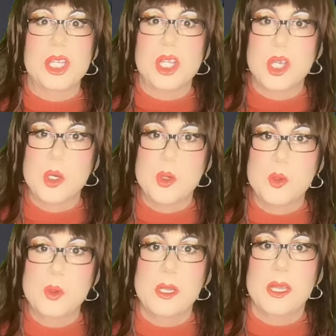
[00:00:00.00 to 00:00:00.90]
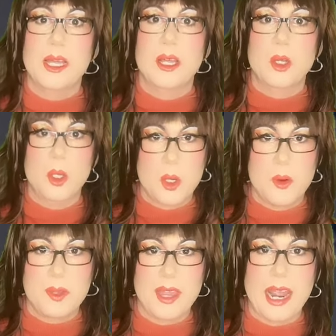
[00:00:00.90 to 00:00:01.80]
you look
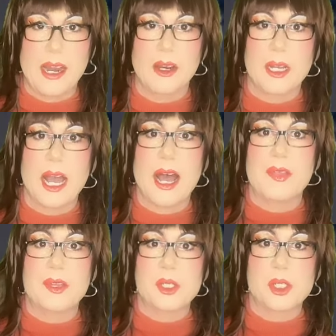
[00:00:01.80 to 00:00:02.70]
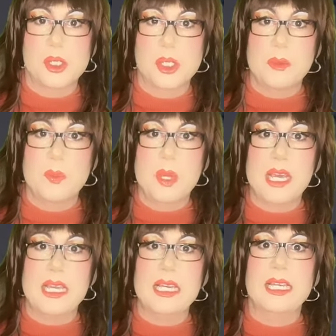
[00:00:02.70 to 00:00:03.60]
over there. There should
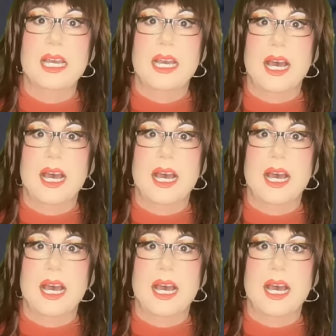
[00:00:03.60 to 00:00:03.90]
be...